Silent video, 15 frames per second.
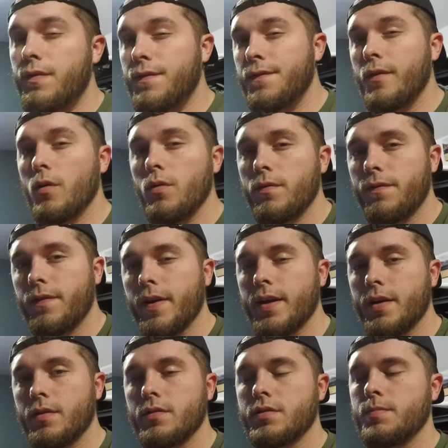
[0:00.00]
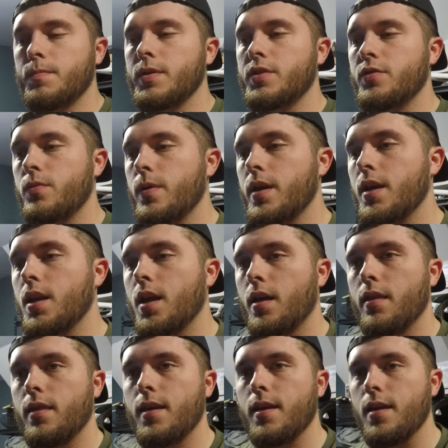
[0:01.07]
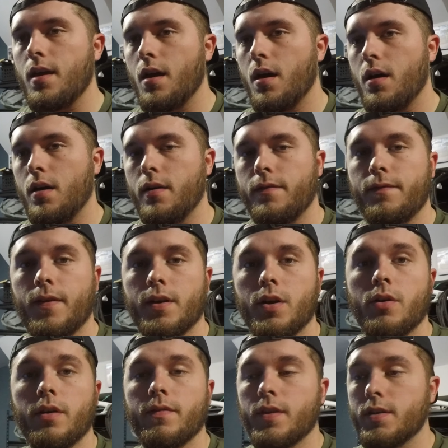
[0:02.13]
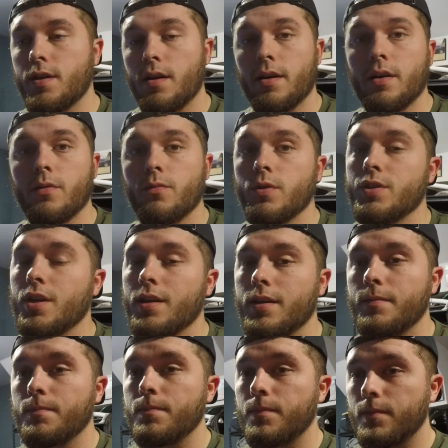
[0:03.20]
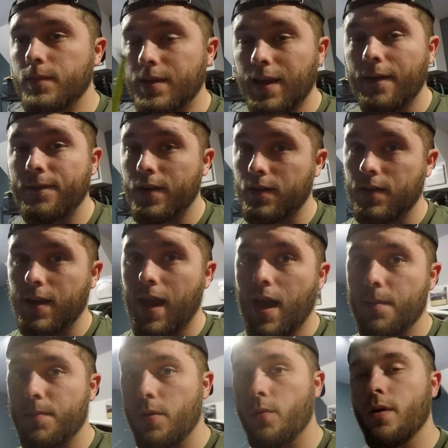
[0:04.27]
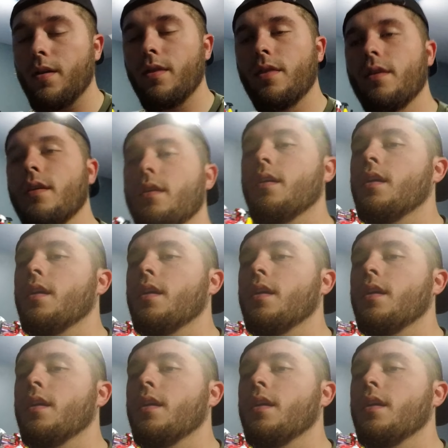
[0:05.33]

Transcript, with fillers: full fingers between the fender and the tire, which I'm definitely happy with.